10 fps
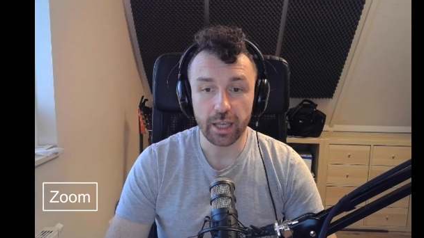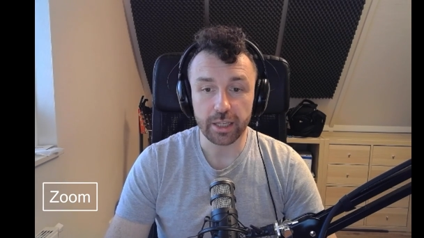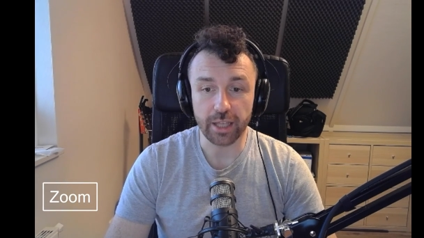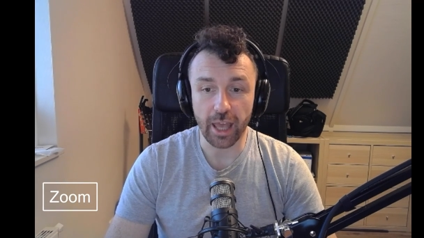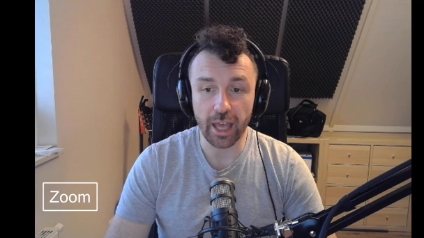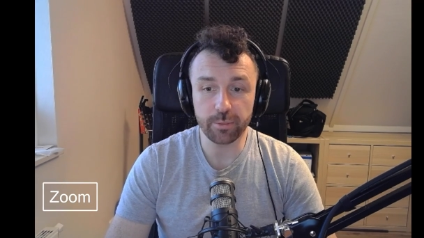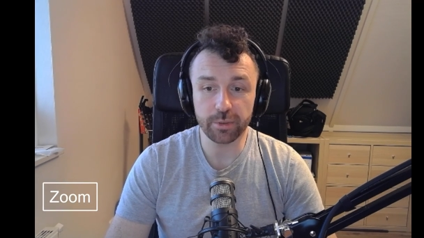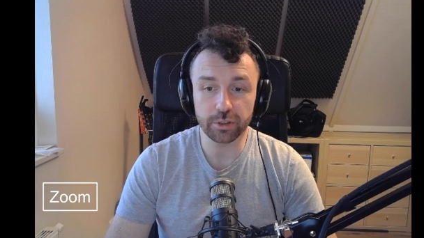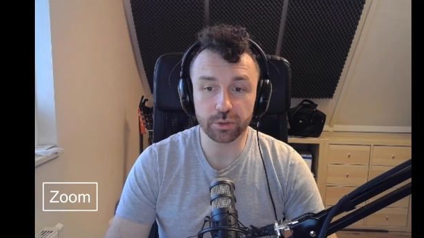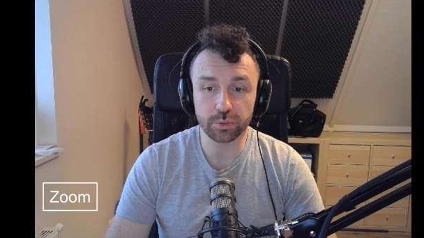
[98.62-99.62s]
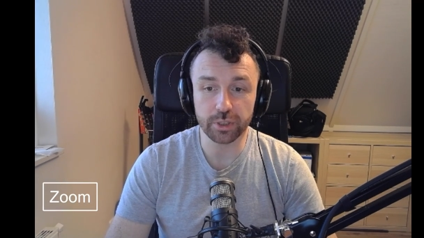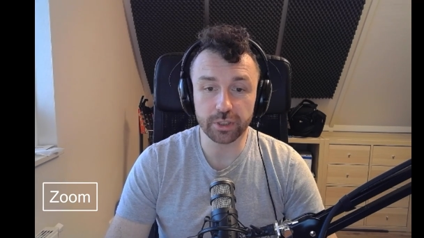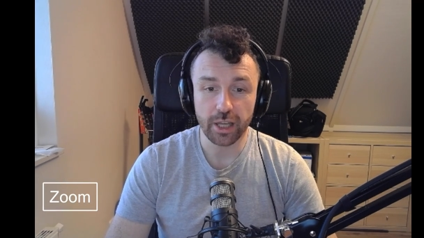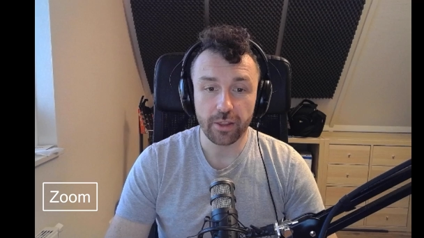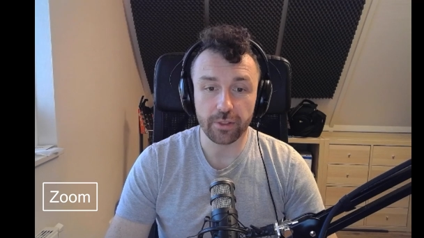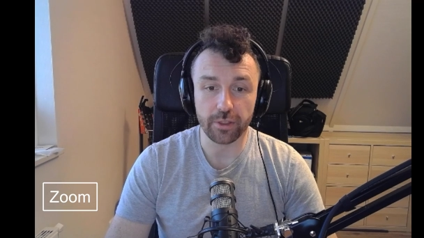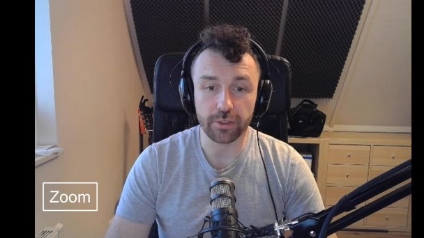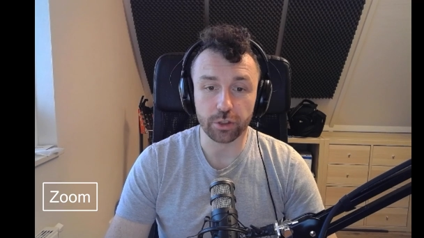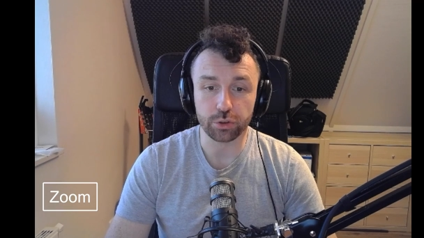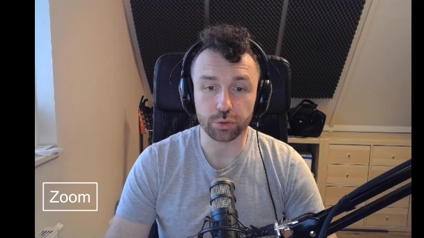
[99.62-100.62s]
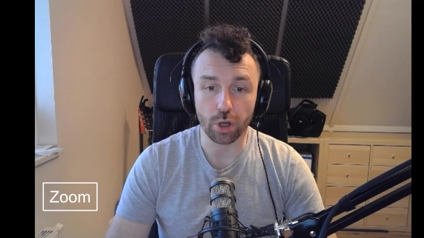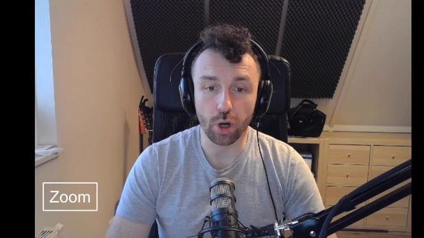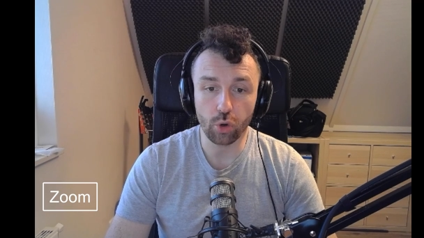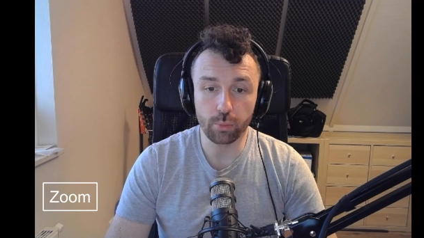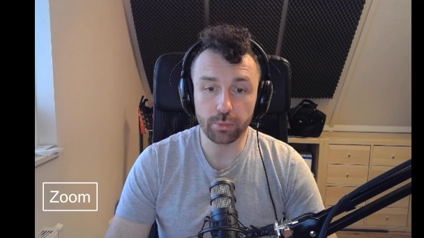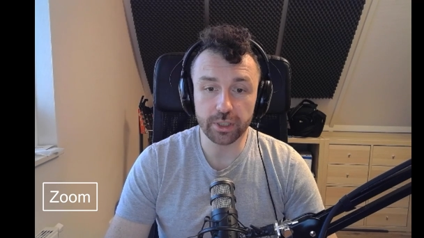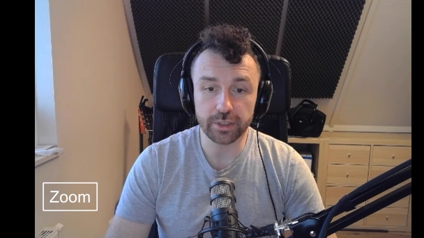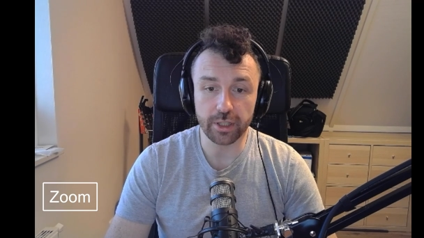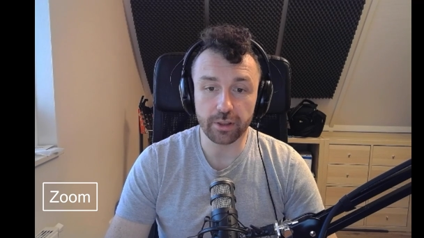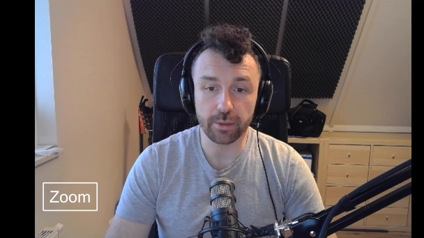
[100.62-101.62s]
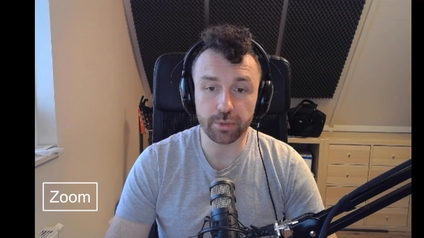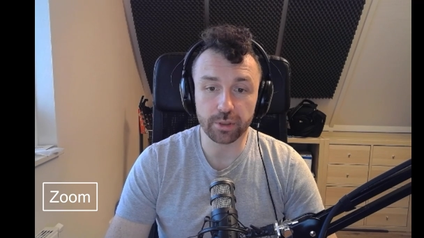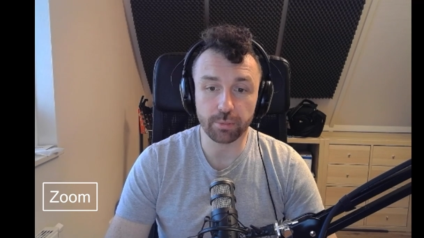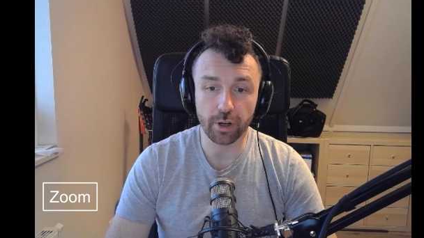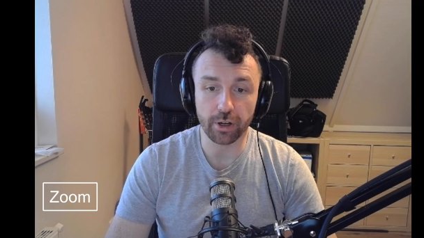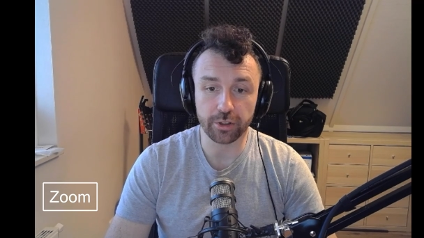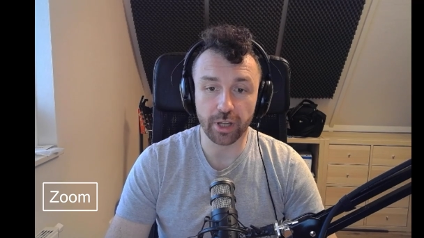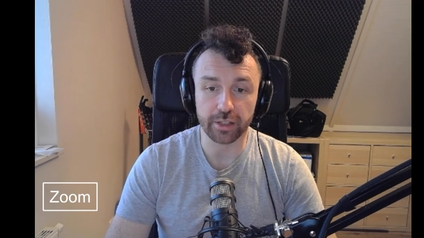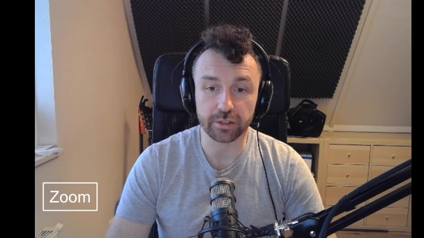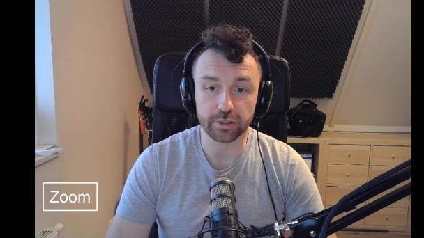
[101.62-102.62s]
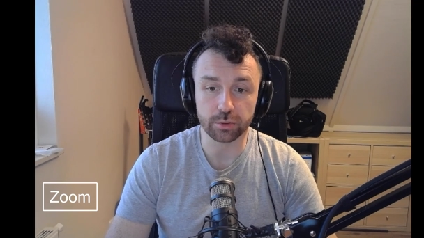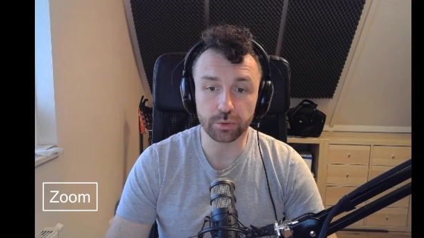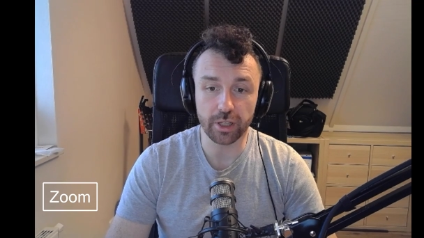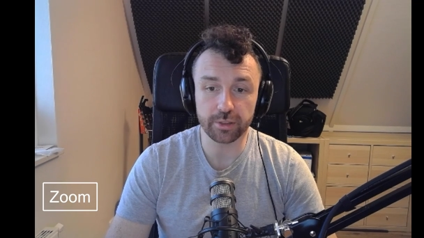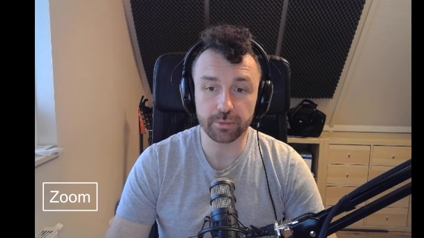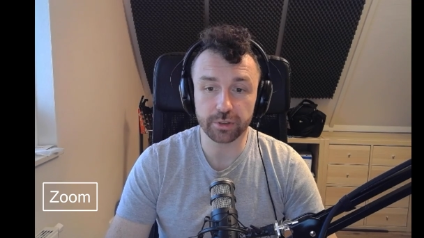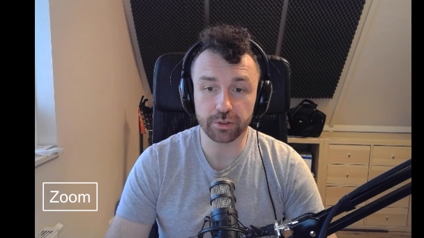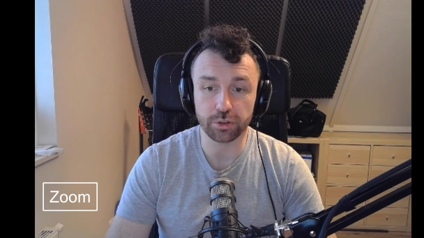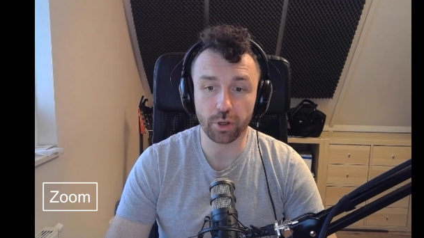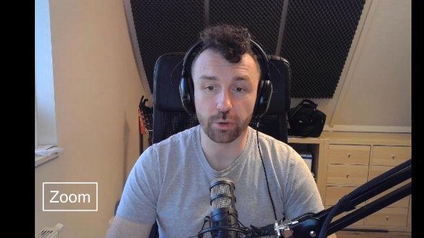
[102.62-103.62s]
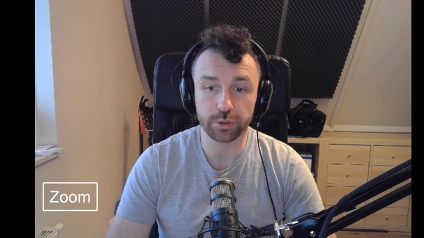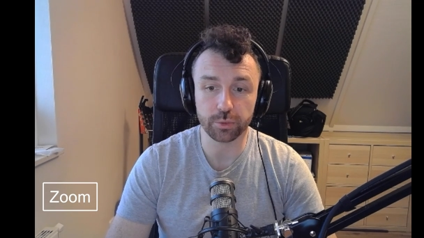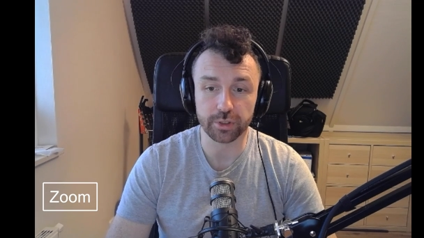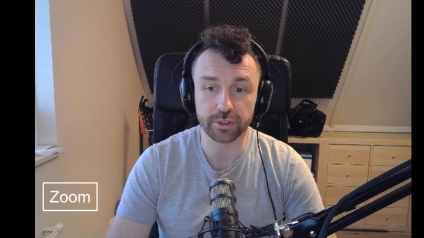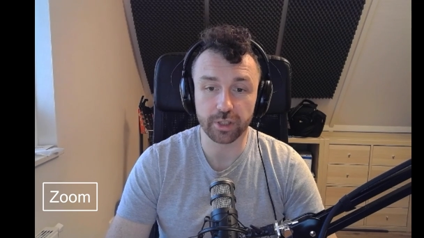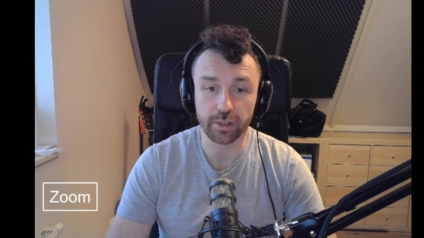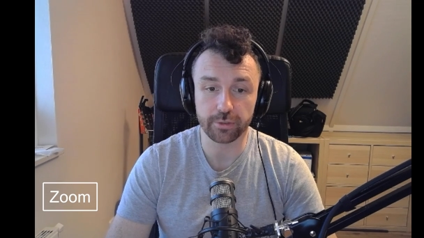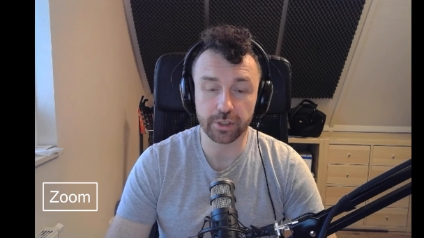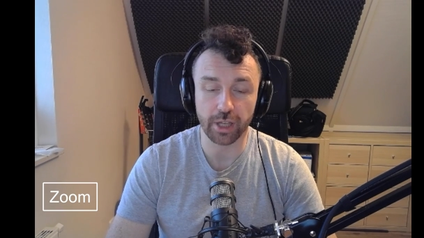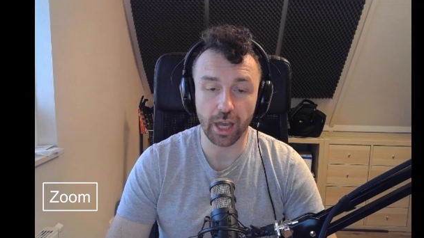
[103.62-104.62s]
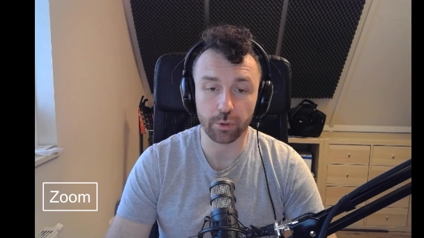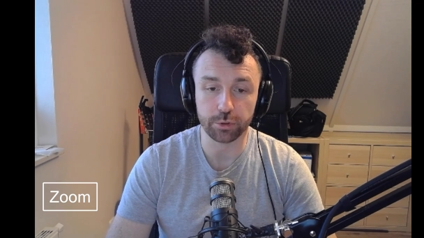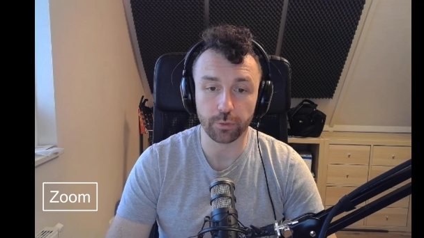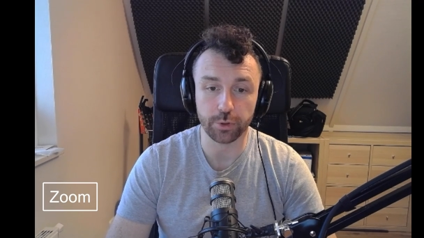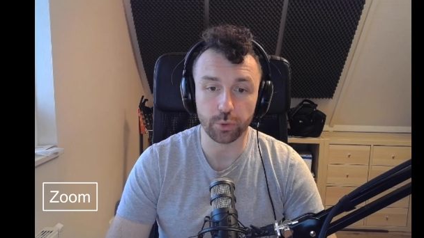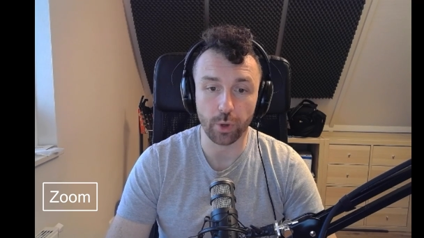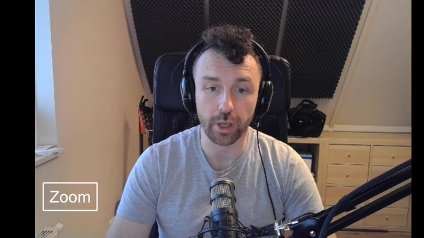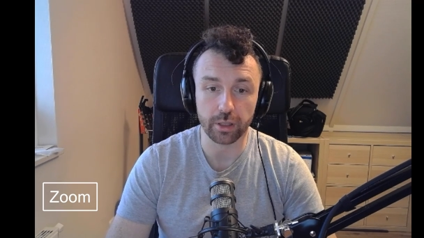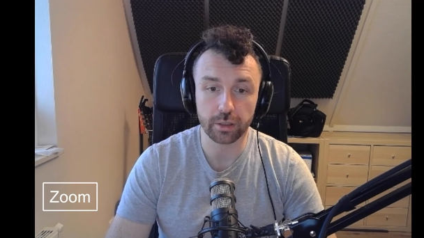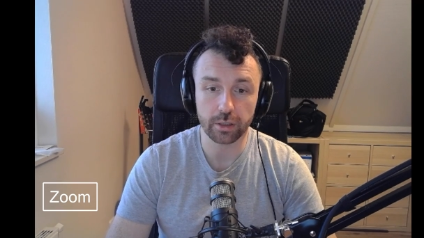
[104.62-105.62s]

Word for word: It had been agreed that they should all meet in the big barn as soon as Mr. Jones was safely out of the way.